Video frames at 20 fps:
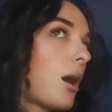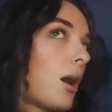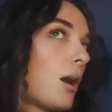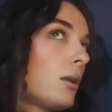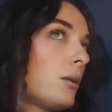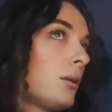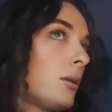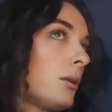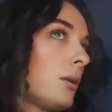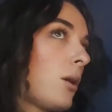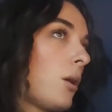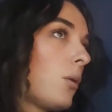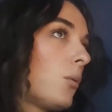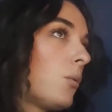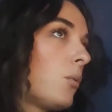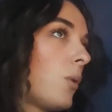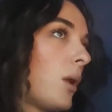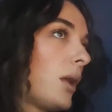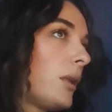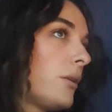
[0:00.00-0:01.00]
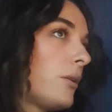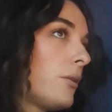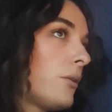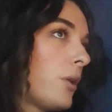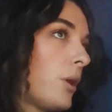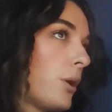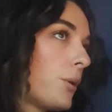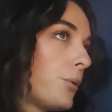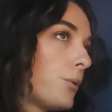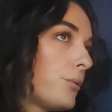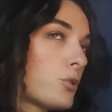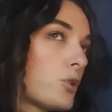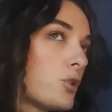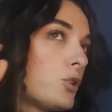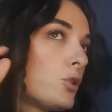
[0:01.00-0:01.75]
on one note,